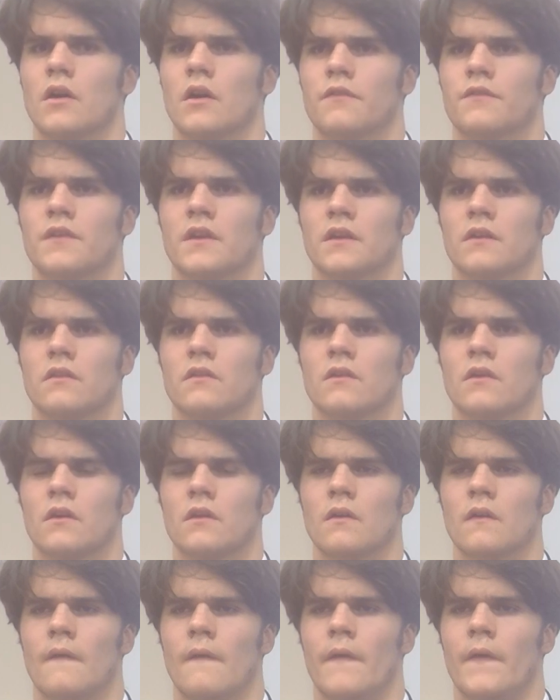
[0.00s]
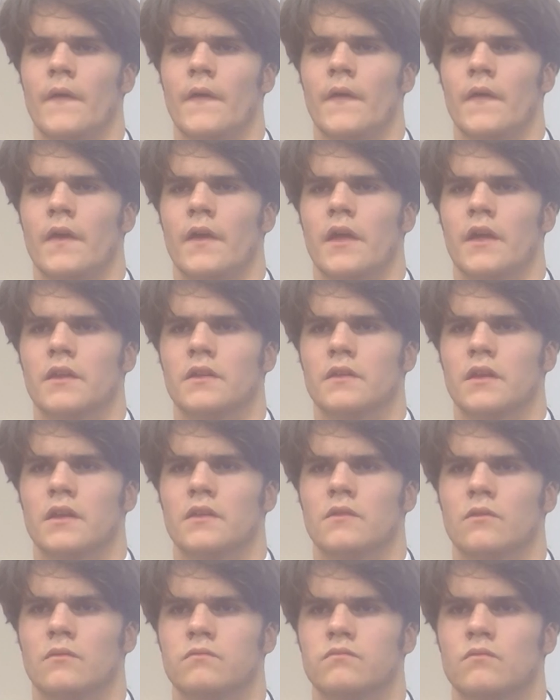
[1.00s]
I think that in
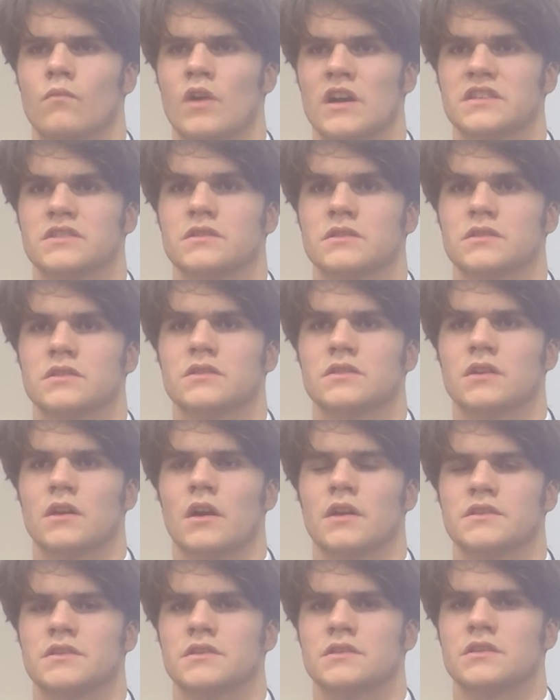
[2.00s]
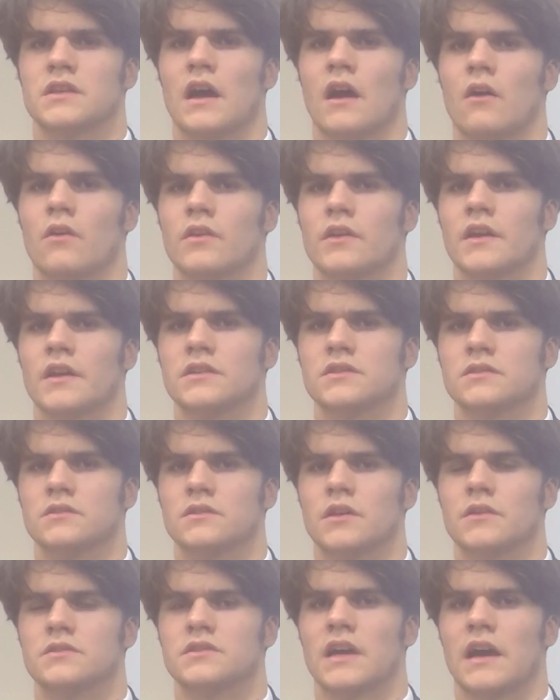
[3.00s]
Western societies nowadays, you
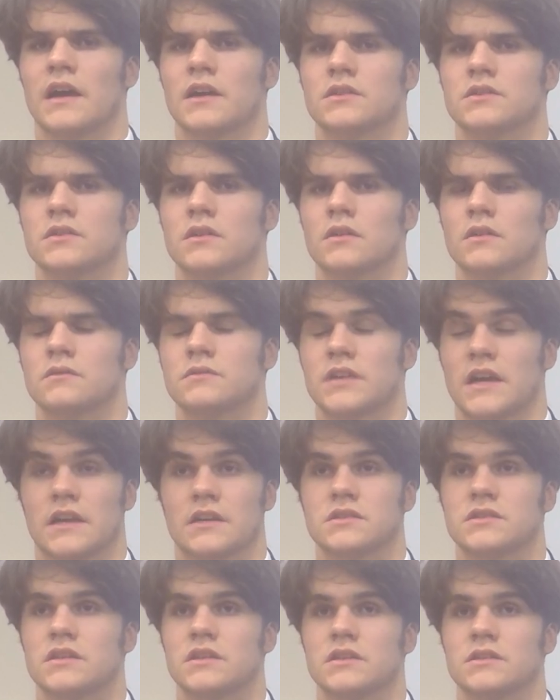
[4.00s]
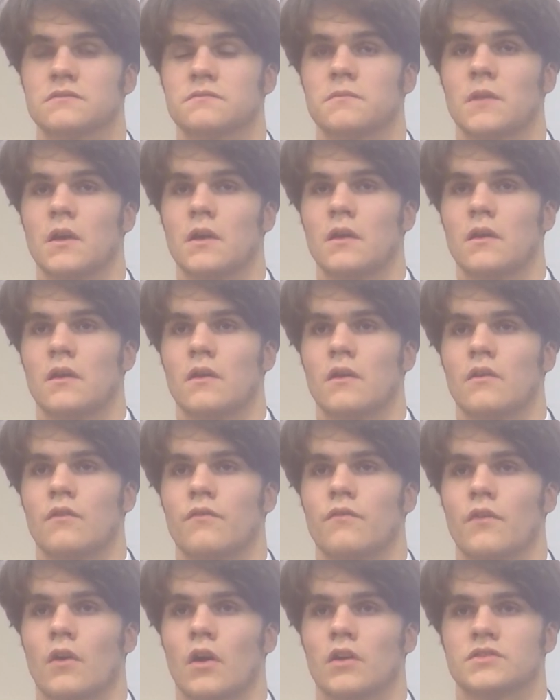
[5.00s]
know, tax is
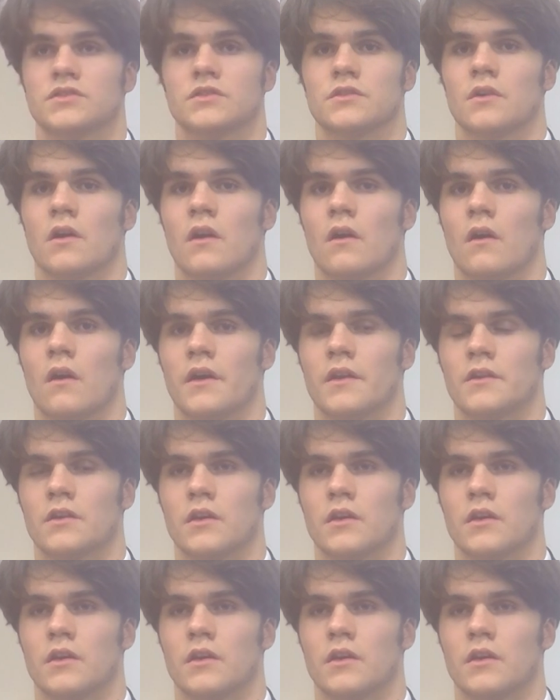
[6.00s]
far too high.